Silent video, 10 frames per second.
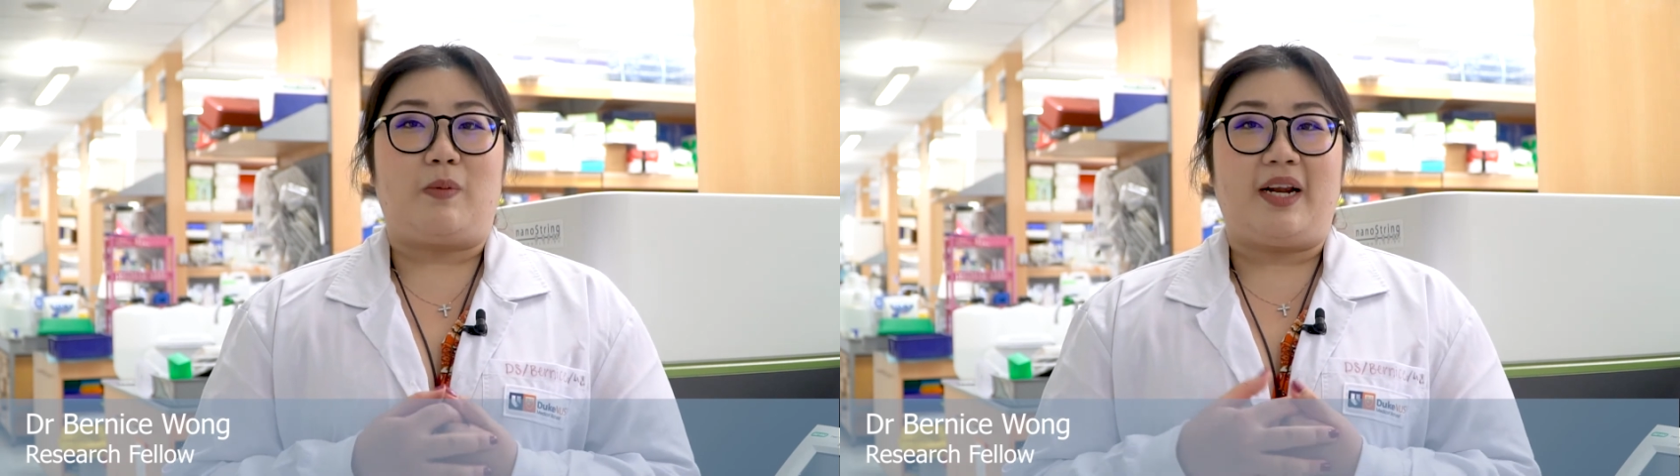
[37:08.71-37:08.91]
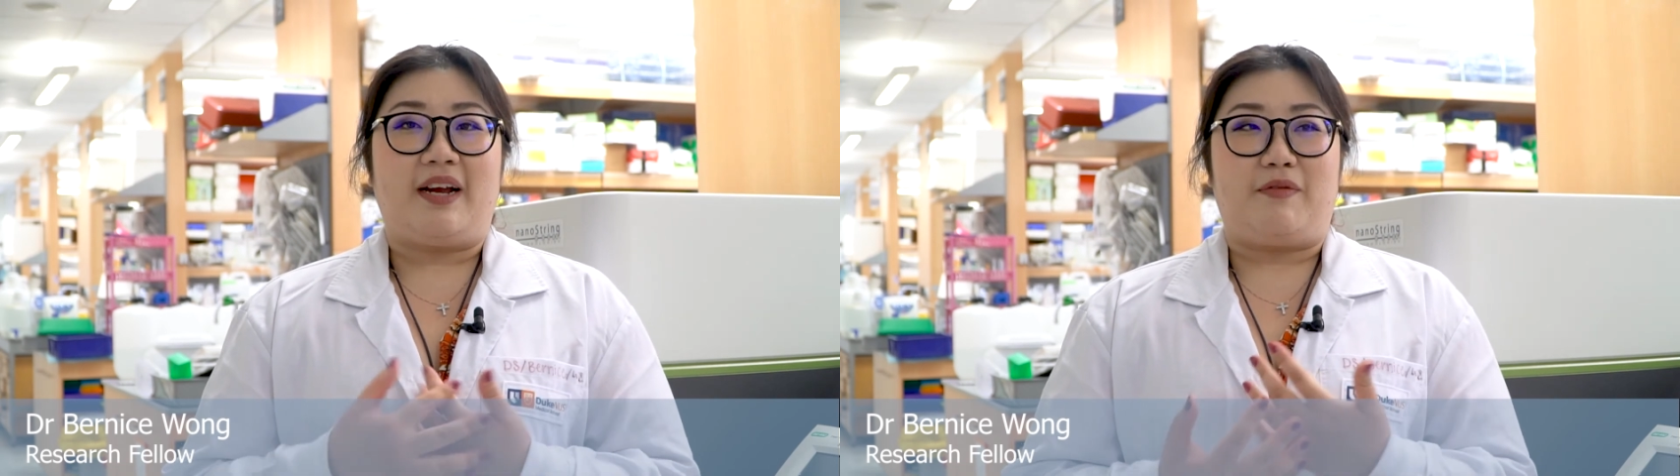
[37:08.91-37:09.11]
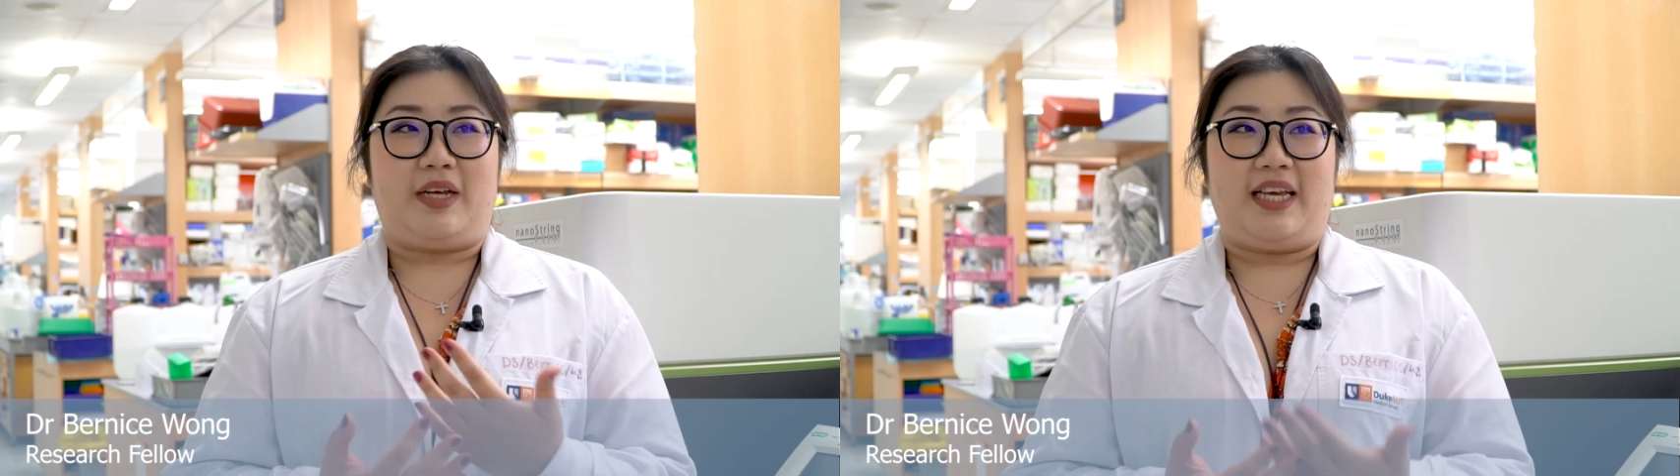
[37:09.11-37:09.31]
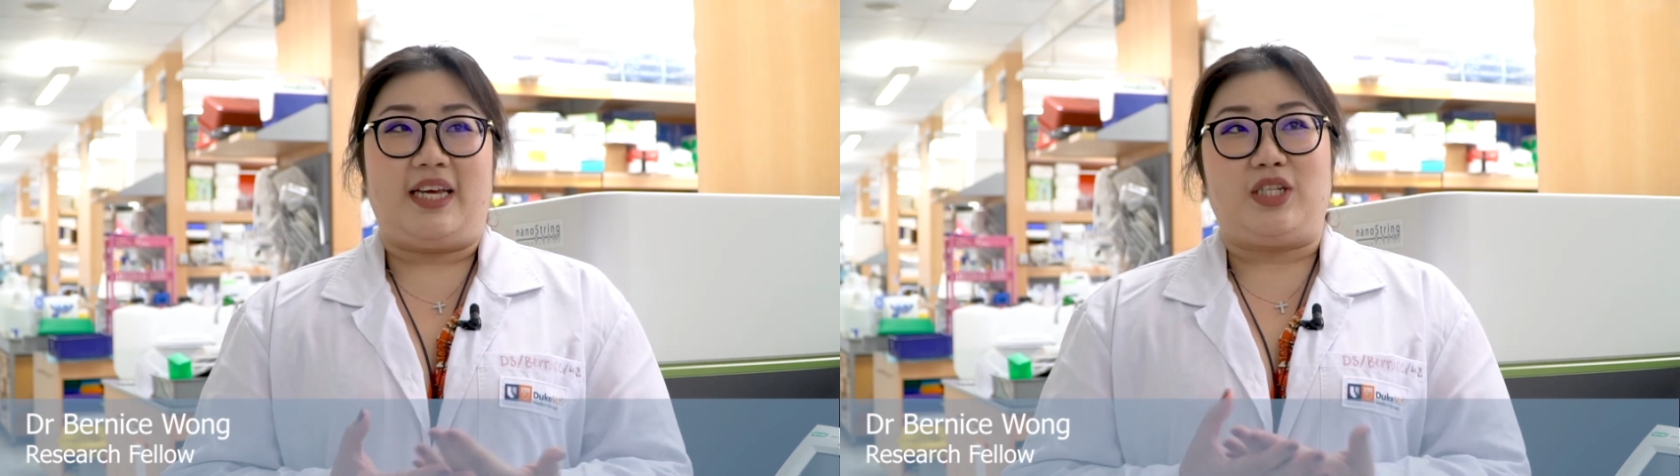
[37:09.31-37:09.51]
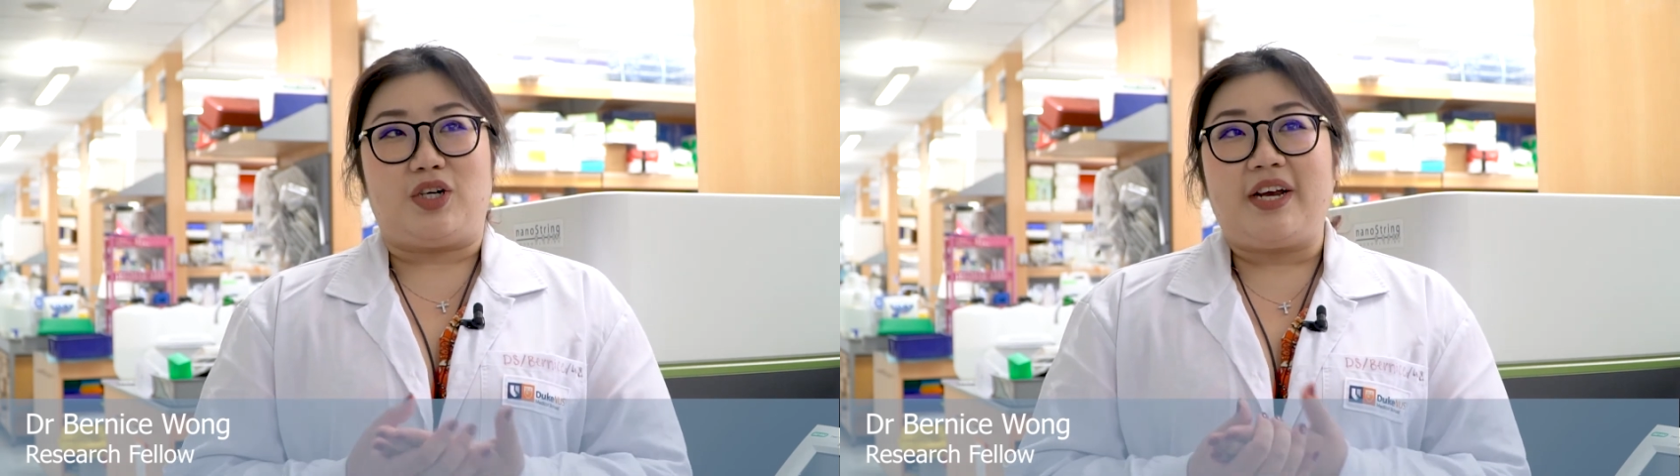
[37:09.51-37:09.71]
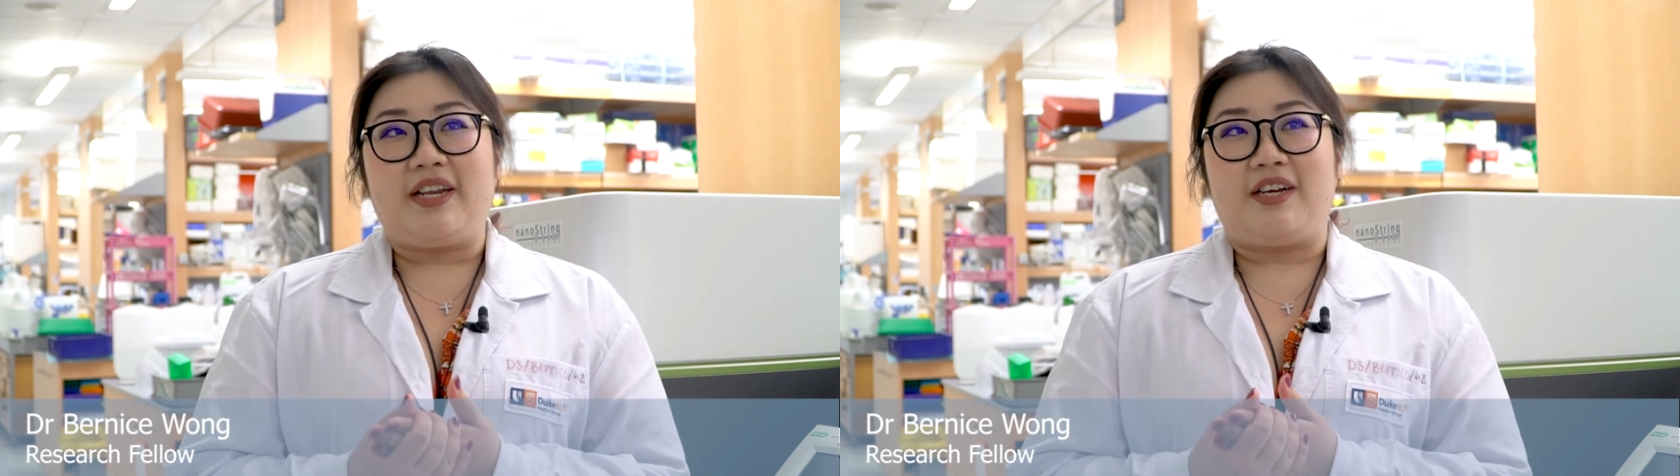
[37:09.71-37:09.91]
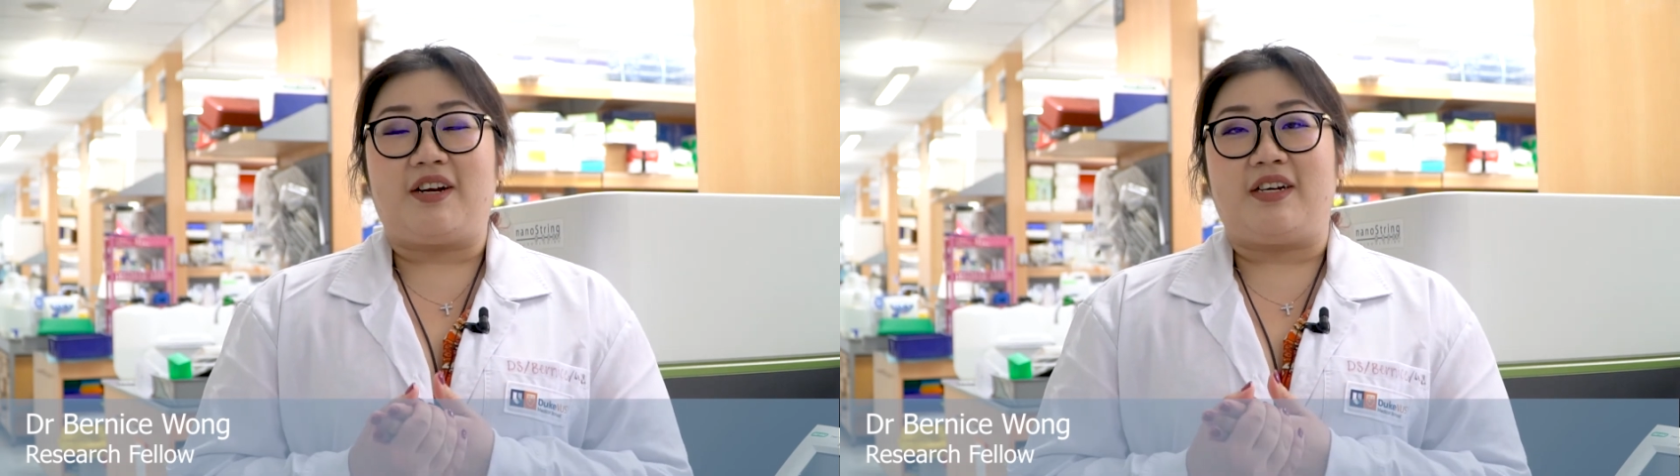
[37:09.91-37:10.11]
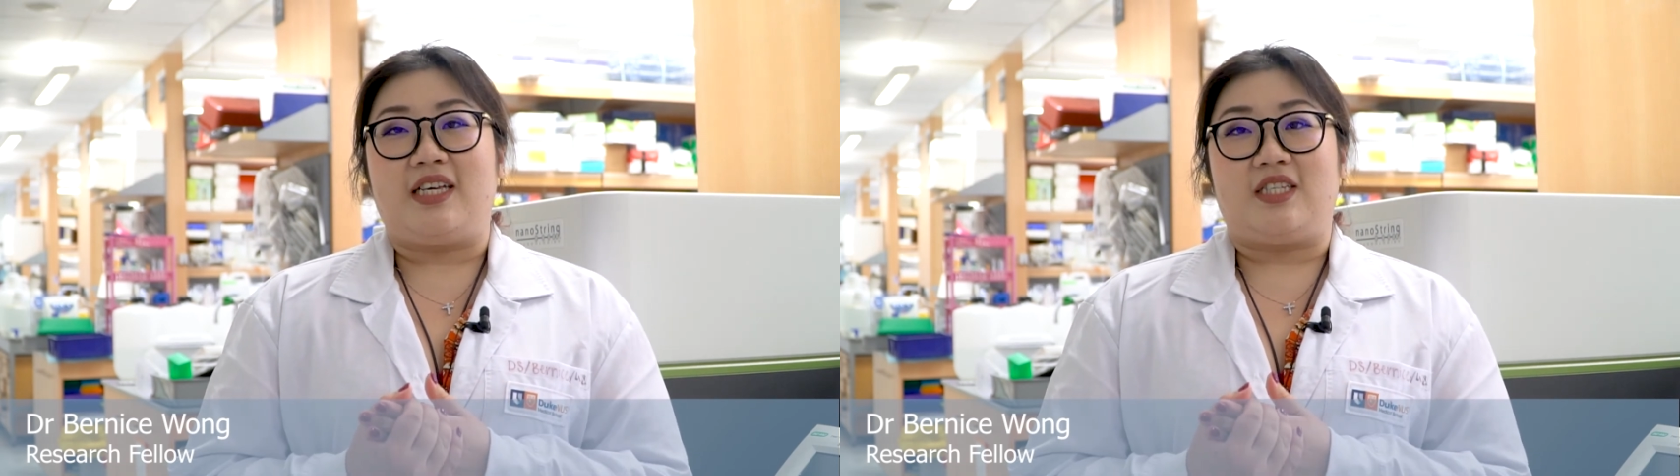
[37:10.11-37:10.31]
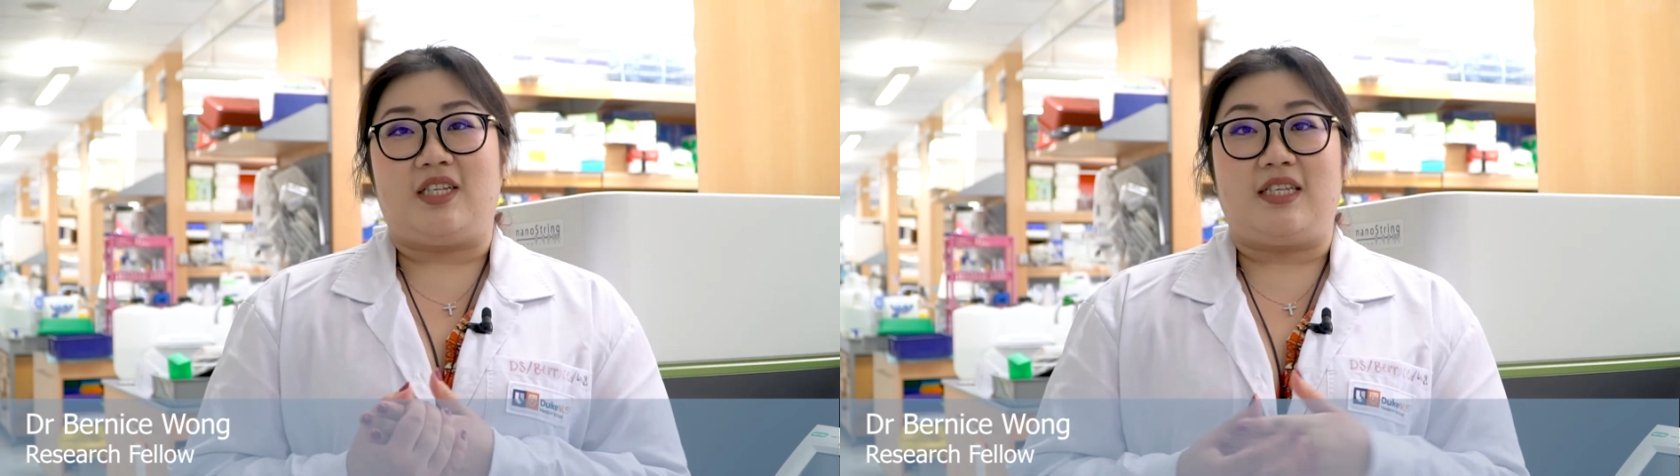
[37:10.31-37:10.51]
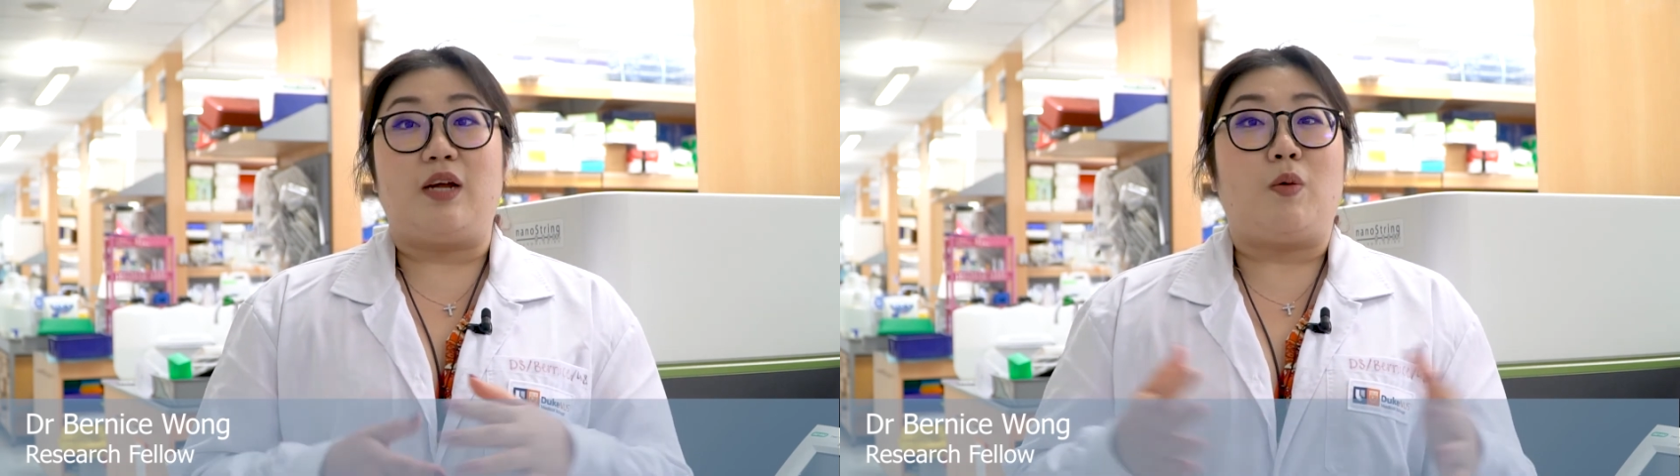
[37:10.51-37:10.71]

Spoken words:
What I really enjoyed here is just that